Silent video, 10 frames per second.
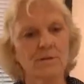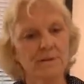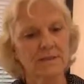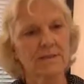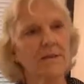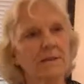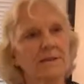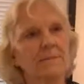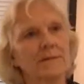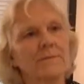or the
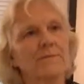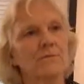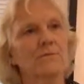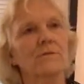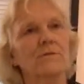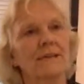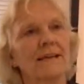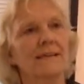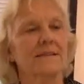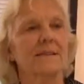dark coming through the
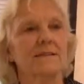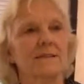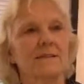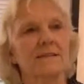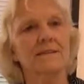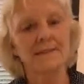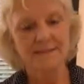light colors.